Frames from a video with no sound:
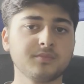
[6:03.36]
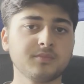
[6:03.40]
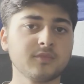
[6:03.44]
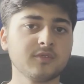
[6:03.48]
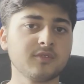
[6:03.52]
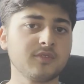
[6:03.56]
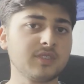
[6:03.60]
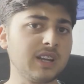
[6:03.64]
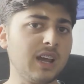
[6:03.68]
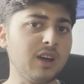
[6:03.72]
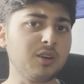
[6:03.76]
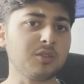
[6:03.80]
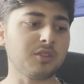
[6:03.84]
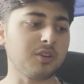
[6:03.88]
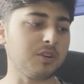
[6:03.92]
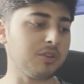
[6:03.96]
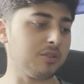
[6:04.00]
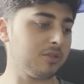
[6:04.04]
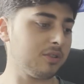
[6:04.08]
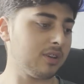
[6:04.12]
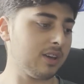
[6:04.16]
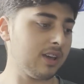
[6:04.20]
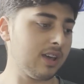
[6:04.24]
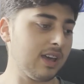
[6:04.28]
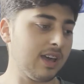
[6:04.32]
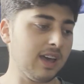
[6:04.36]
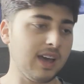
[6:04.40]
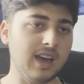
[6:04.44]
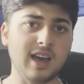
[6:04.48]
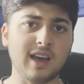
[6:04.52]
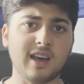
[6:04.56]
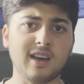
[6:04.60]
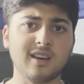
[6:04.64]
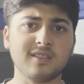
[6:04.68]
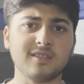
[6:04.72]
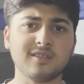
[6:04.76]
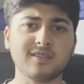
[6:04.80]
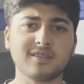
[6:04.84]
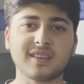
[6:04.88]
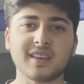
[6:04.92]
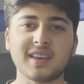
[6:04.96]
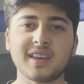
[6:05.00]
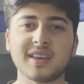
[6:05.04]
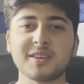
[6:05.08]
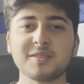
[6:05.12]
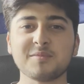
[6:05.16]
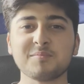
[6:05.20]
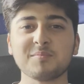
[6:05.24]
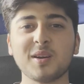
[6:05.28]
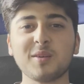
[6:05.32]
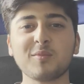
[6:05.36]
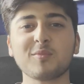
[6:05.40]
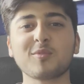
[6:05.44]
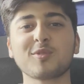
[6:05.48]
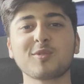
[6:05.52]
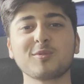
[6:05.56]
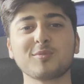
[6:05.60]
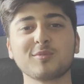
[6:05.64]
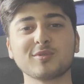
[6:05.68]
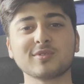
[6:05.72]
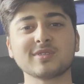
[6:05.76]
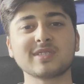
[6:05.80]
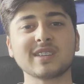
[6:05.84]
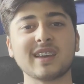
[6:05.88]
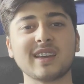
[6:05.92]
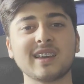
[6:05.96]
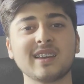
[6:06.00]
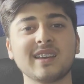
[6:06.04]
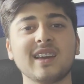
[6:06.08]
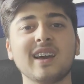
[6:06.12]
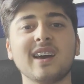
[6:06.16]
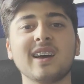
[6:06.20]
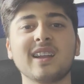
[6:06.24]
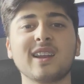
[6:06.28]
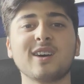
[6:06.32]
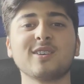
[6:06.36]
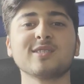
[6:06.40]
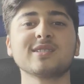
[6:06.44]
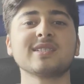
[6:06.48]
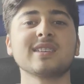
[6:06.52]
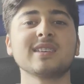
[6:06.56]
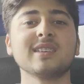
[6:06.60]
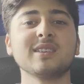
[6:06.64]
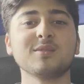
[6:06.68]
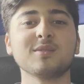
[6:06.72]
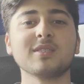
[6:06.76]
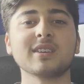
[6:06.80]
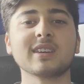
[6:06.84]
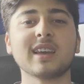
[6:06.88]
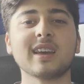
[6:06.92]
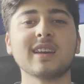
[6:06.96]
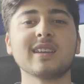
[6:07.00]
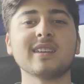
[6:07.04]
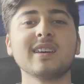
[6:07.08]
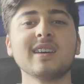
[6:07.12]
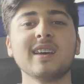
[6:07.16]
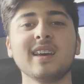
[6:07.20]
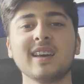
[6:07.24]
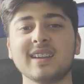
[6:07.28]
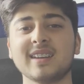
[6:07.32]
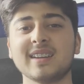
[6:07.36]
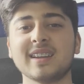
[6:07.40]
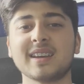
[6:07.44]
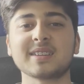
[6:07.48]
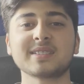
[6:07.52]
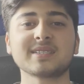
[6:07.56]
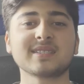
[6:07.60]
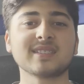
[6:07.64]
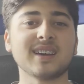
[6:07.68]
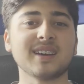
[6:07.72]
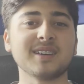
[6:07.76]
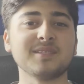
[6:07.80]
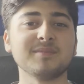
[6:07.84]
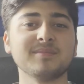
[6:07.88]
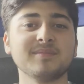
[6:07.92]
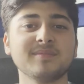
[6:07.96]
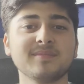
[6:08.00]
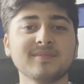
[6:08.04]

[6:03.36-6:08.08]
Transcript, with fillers: for now though, have a memorable day and I'll see you again next time.